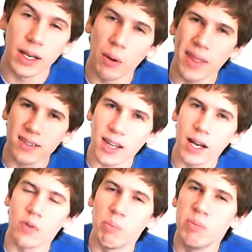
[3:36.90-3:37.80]
Now that's
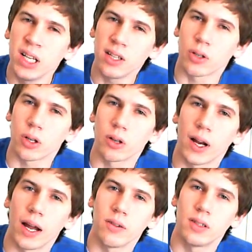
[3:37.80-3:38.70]
kind of a mini
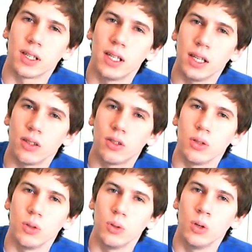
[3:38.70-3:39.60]
turnaround to get
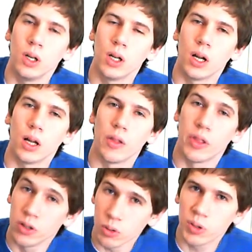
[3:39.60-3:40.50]
to
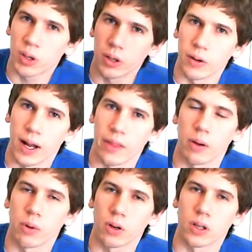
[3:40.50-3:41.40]
the new turnaround
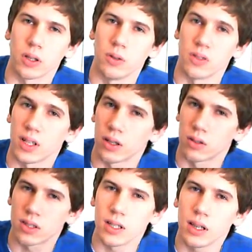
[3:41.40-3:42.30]
that we're going to use. Now
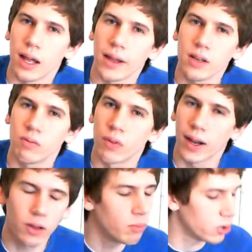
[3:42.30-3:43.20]
you see a lot in
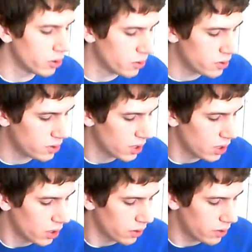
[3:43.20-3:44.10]
regular blues,
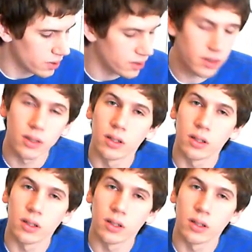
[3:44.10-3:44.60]
this